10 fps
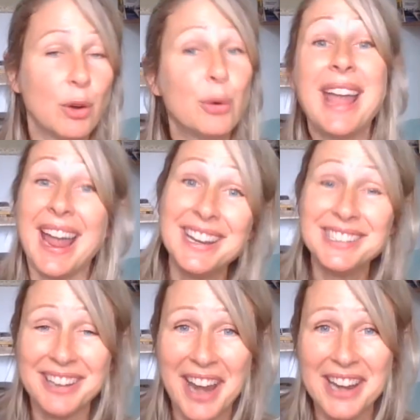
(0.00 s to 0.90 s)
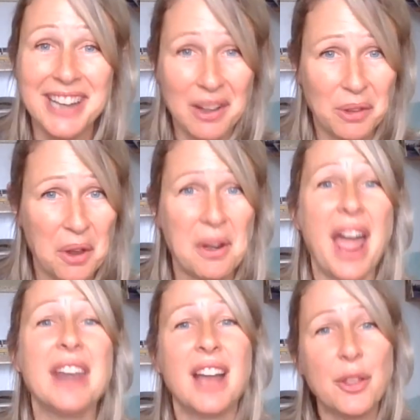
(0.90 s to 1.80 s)
create and download
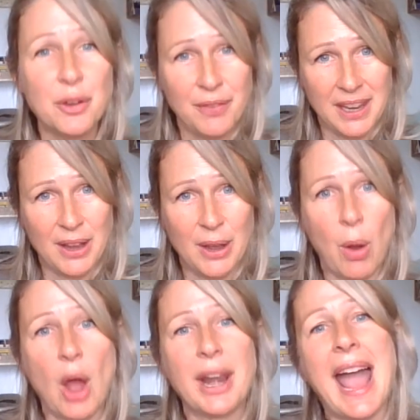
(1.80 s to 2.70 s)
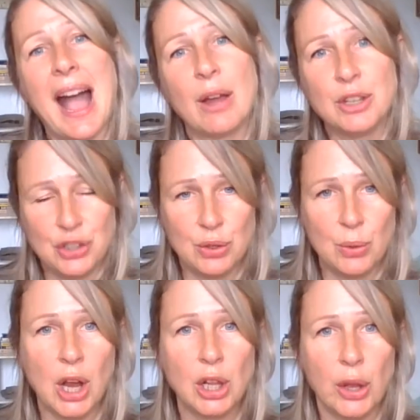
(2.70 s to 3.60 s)
another video on how to
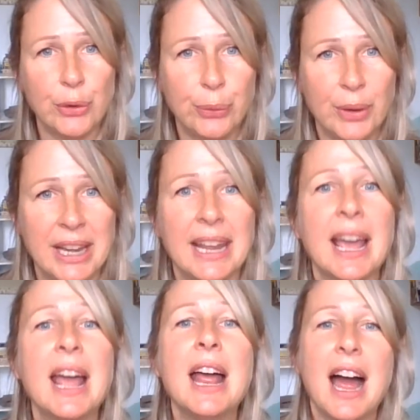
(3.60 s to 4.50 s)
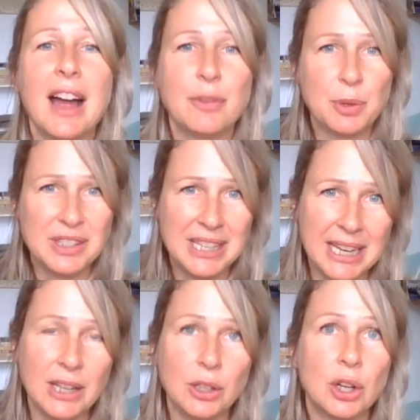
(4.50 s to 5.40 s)
do a close reading of a
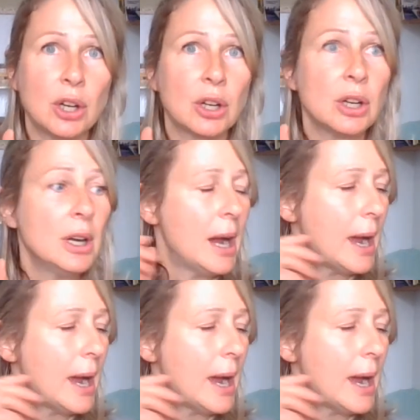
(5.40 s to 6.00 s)
particular